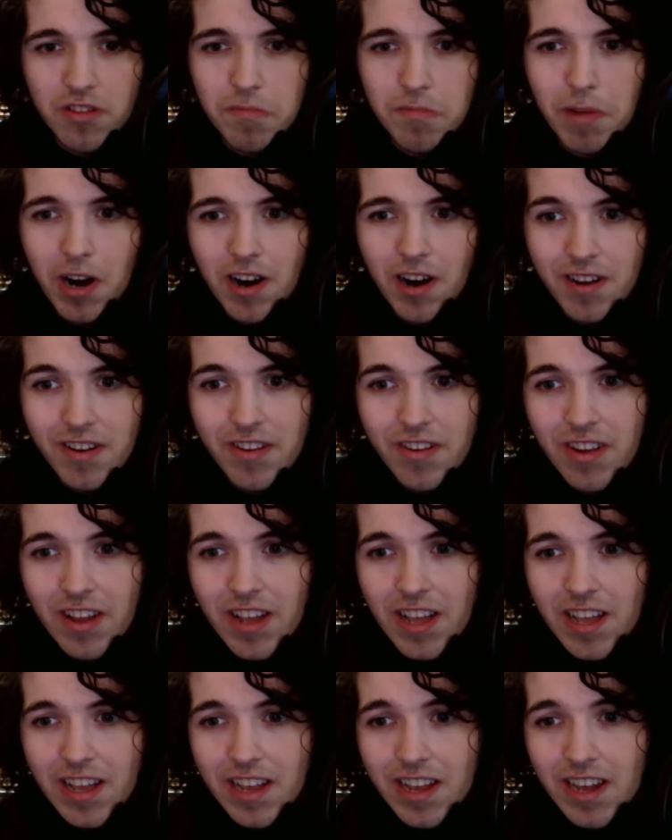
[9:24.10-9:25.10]
box,
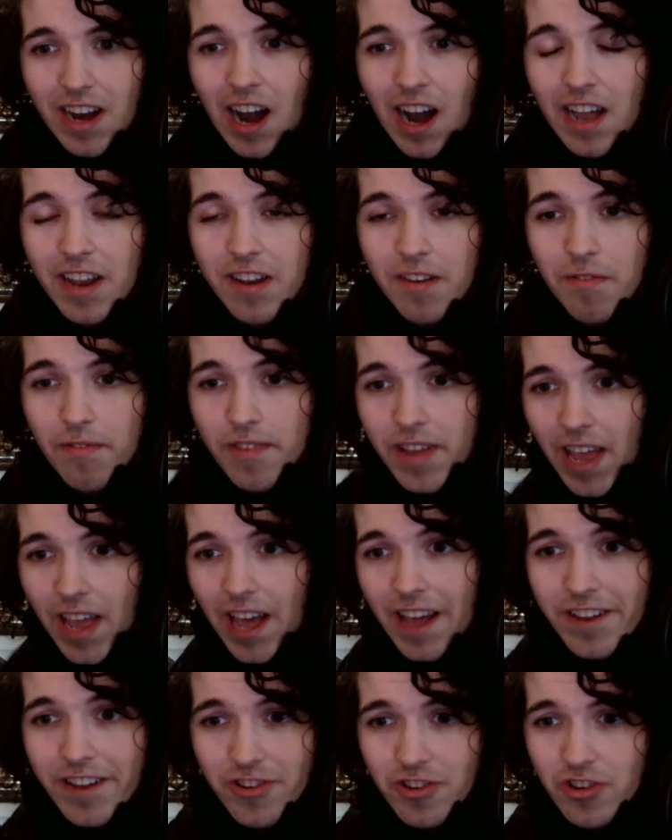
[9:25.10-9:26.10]
kind of
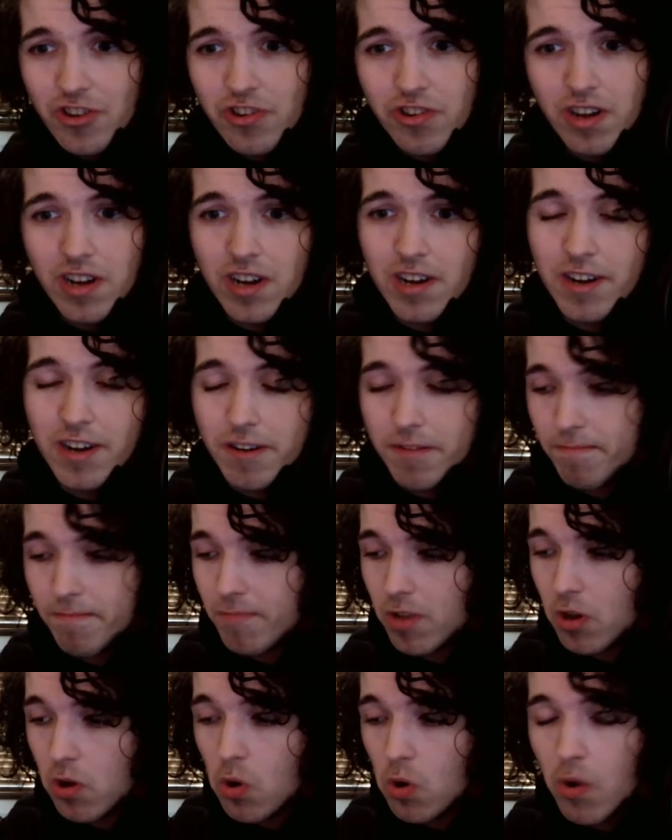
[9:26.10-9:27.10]
catch
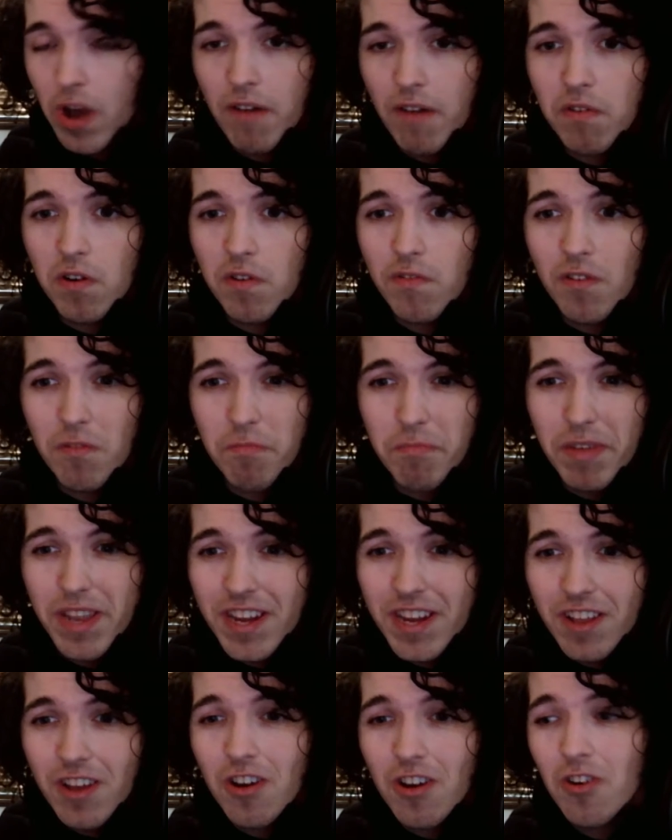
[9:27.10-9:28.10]
whoever,
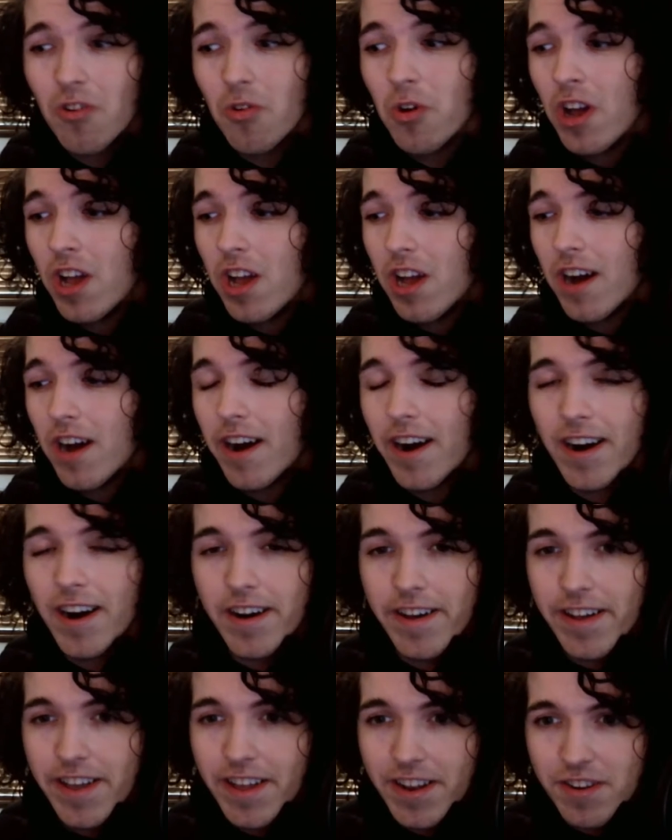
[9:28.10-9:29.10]
Fabinho,
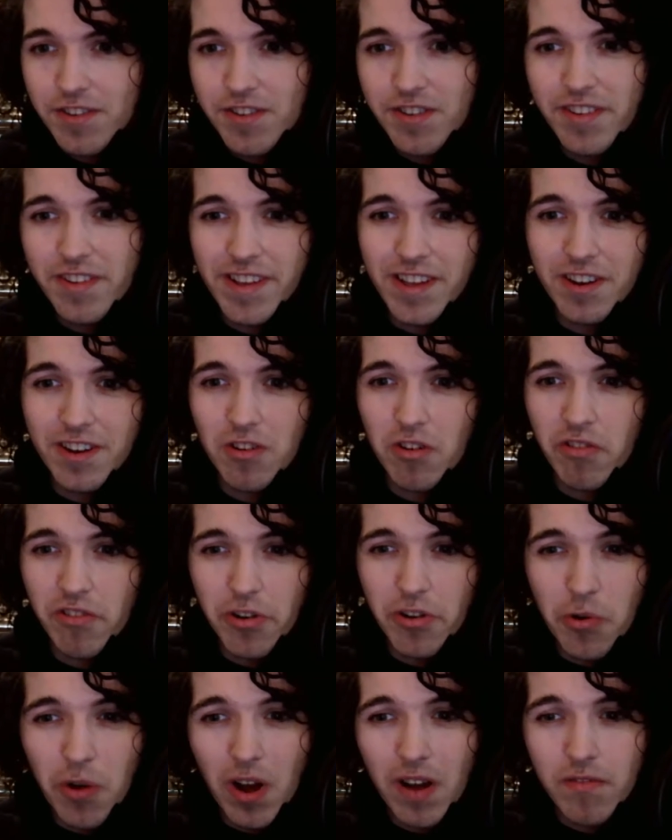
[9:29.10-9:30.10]
Henderson, or
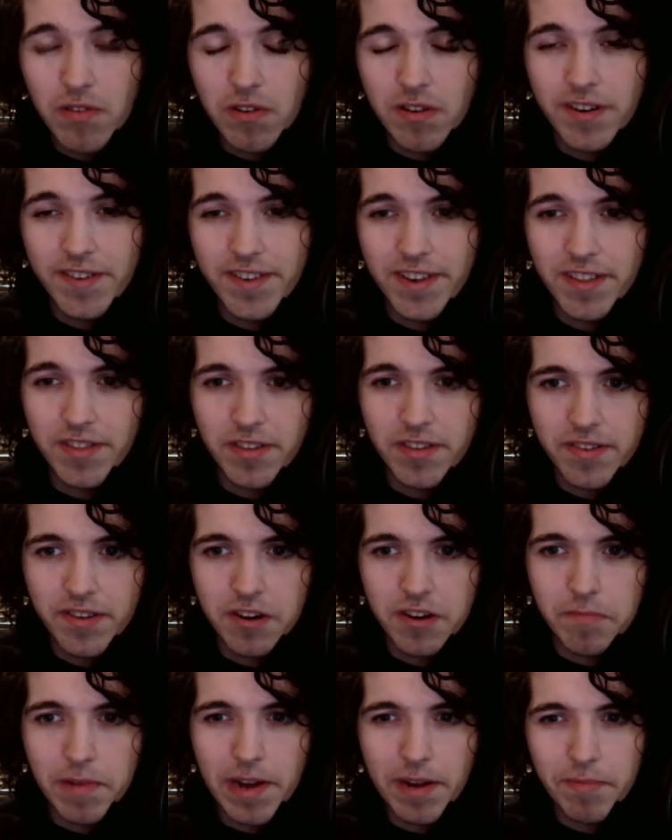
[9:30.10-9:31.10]
whoever is in the
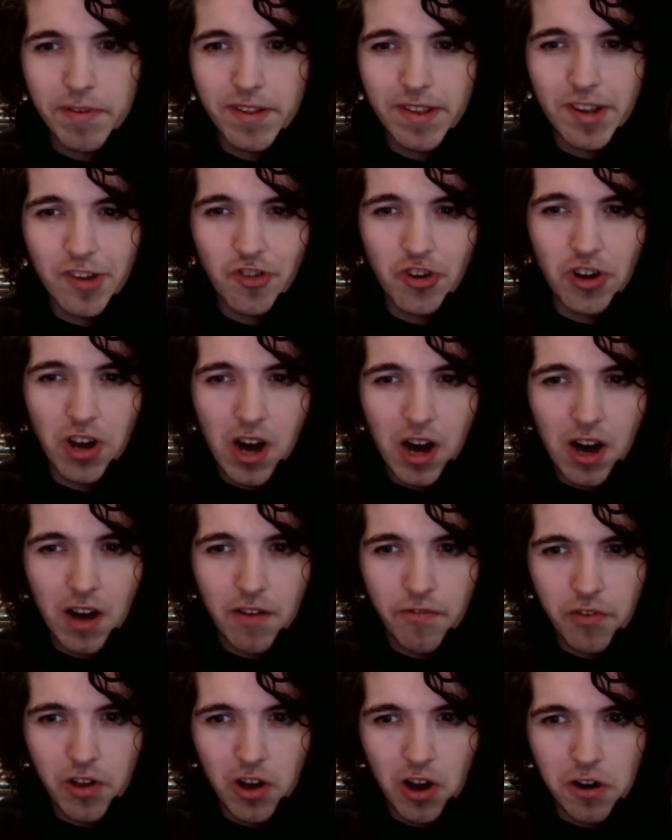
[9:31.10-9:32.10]
center back position
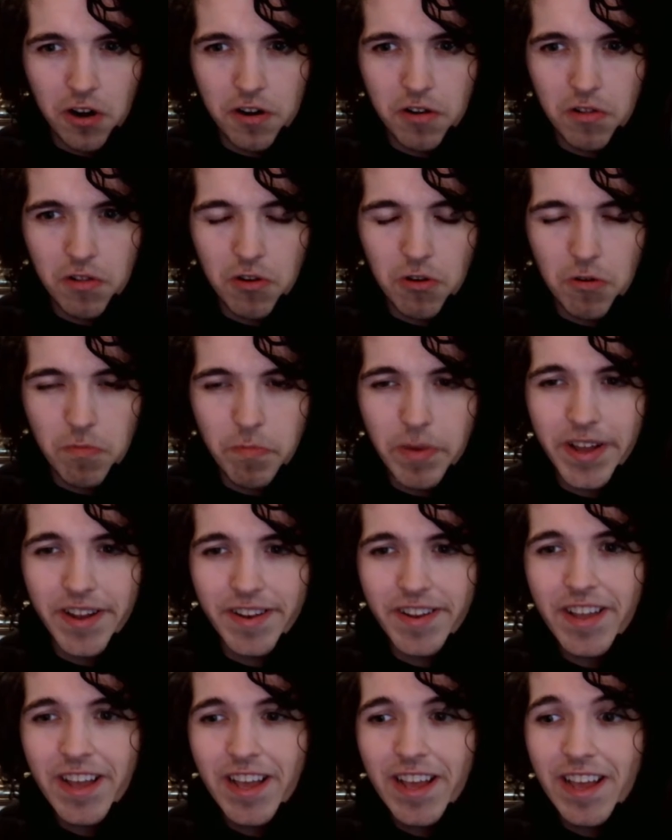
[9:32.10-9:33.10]
off guard a little
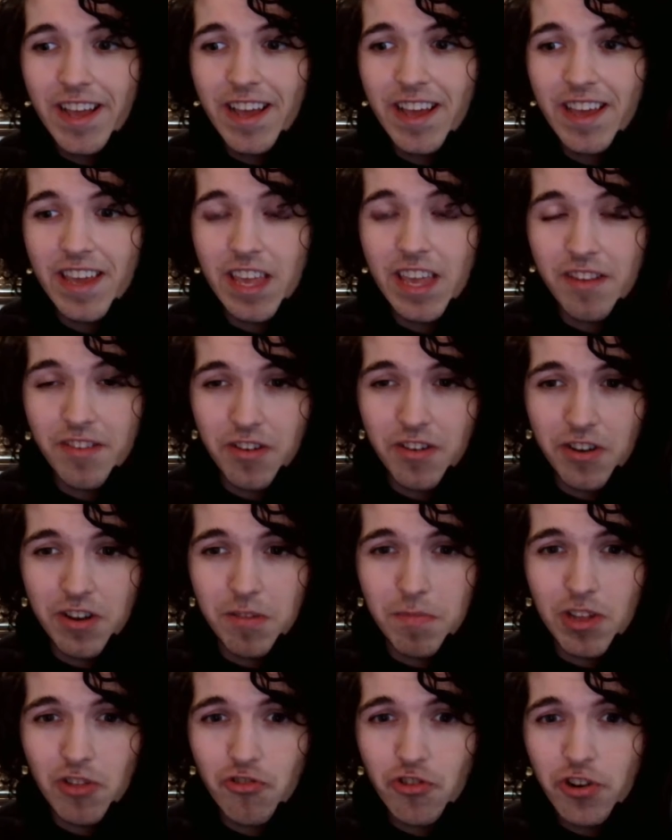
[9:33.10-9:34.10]
bit. He's going to
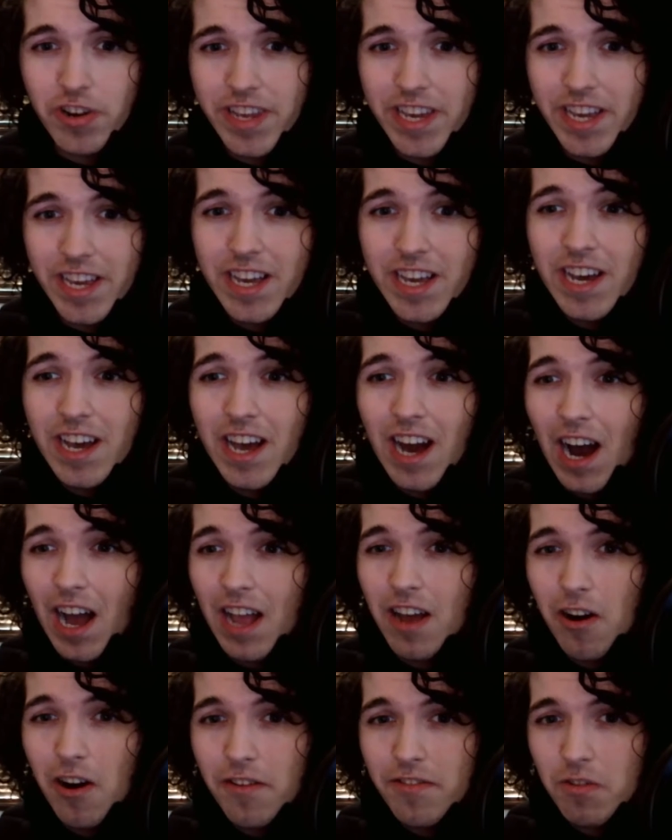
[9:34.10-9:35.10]
be tricky.
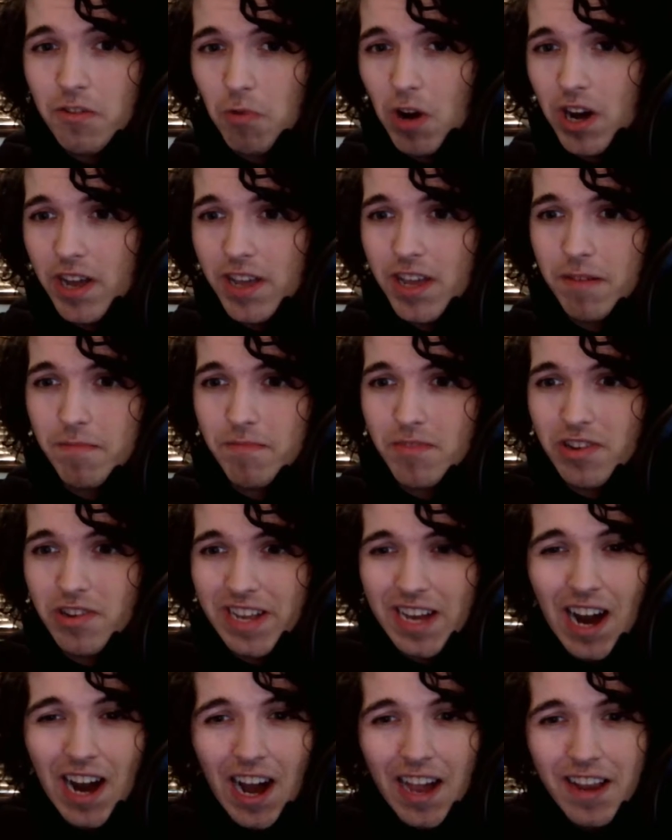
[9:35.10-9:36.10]
I also want him to
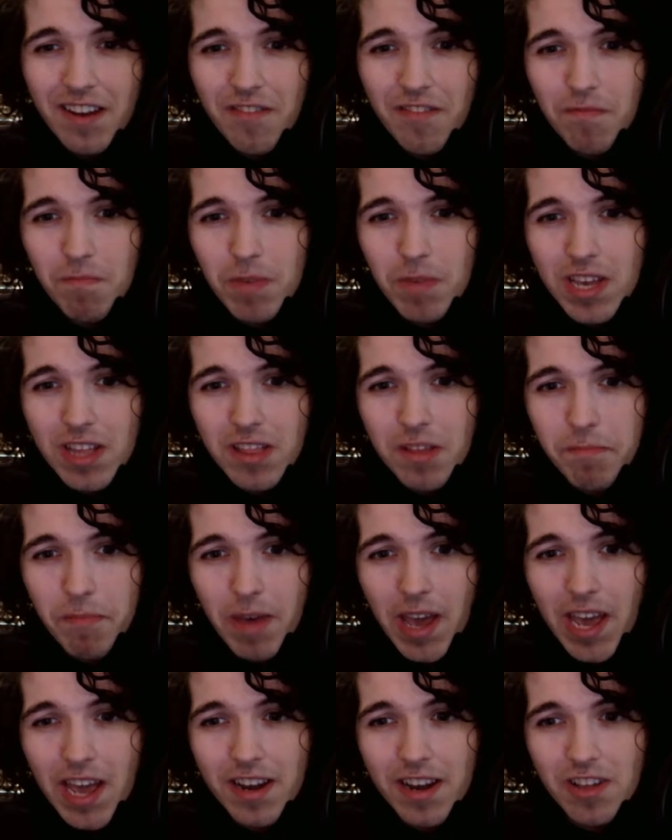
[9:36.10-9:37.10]
kind of be the
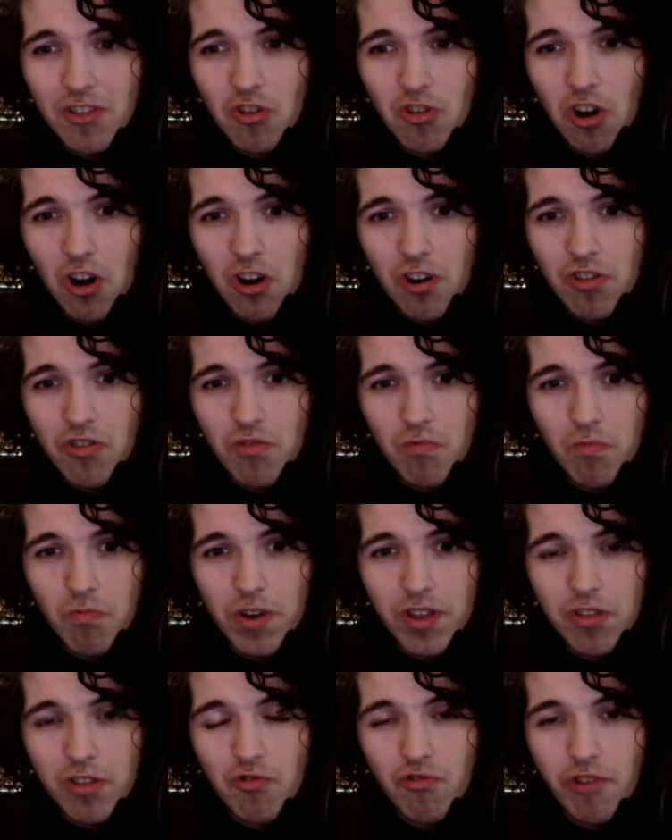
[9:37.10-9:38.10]
man in charge
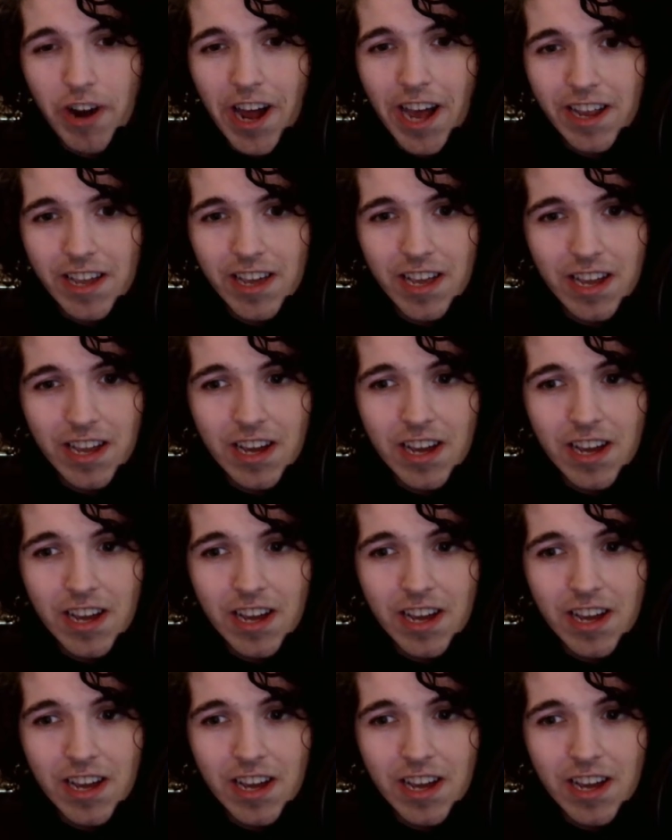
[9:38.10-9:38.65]
with dragging